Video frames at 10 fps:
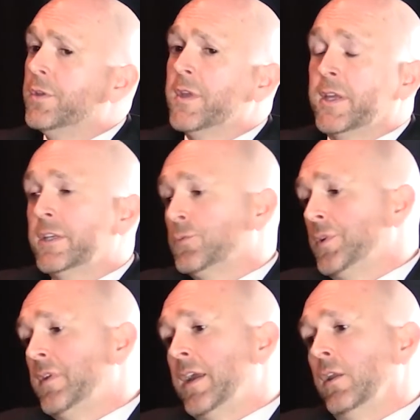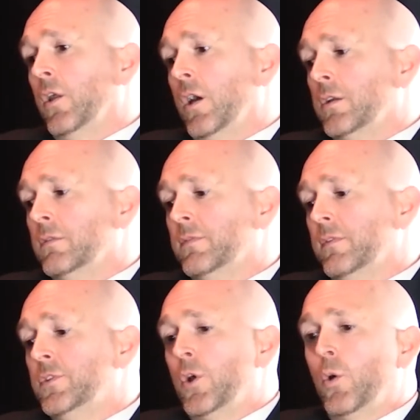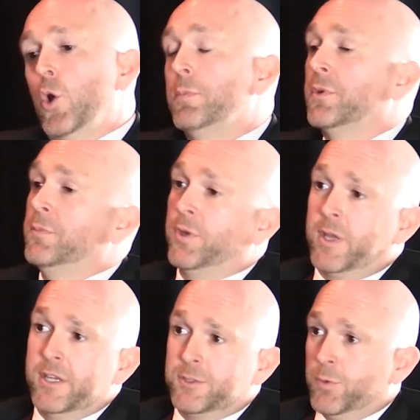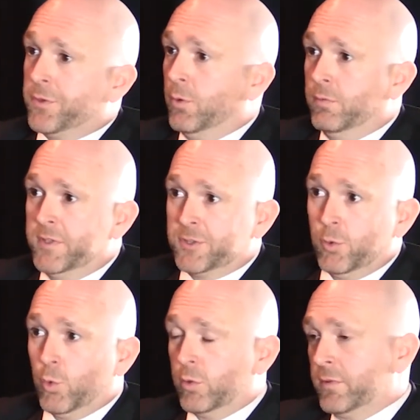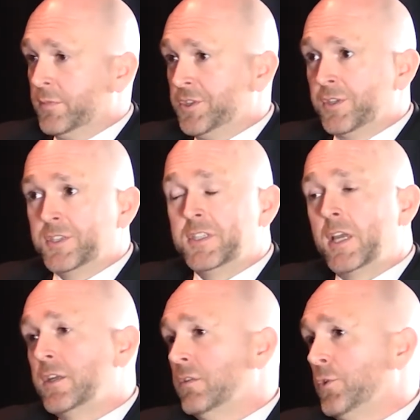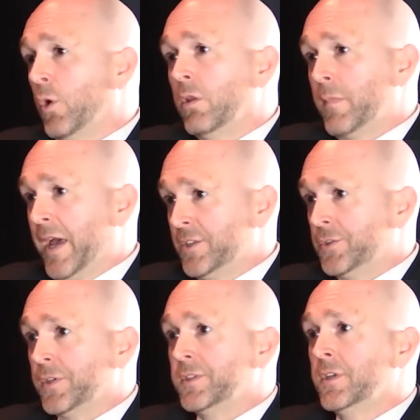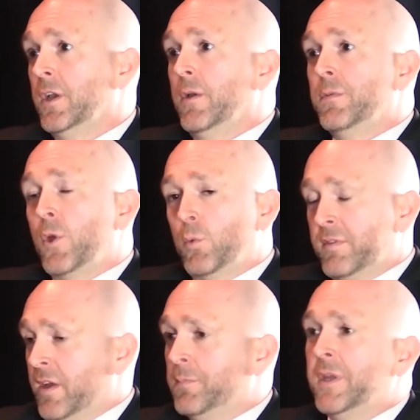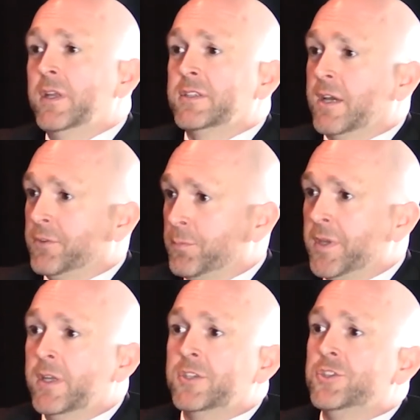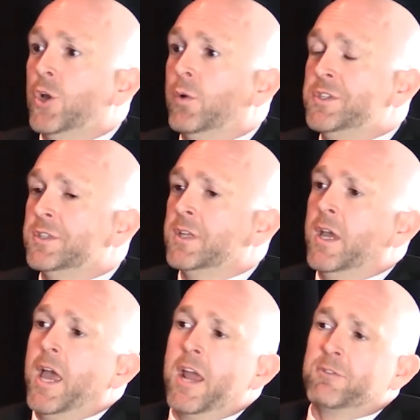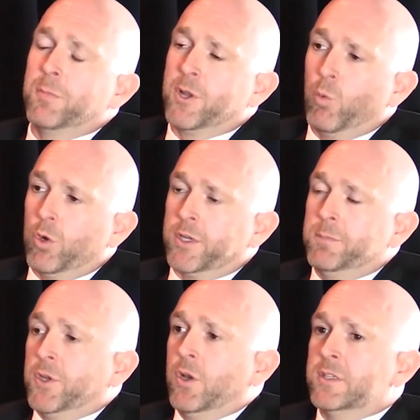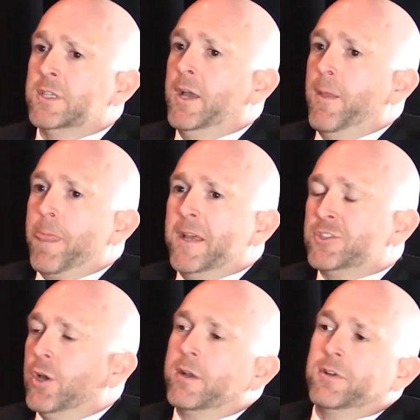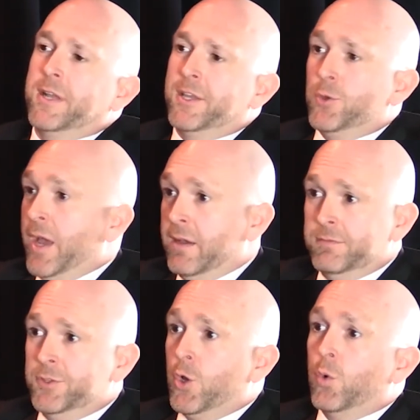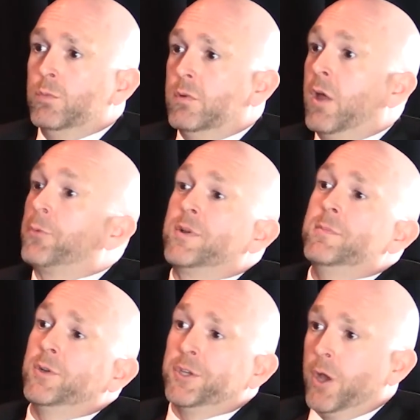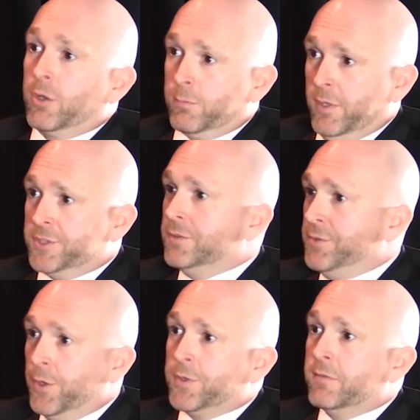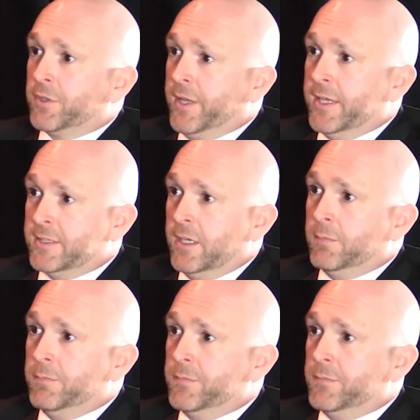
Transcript: thing is we've had a lot of, open communication with the whole fiscal court, from the judge executive to all the magistrates. We've had meetings after meetings, and just everybody working, because it's not every day you have, a $3 million budget, give or take some.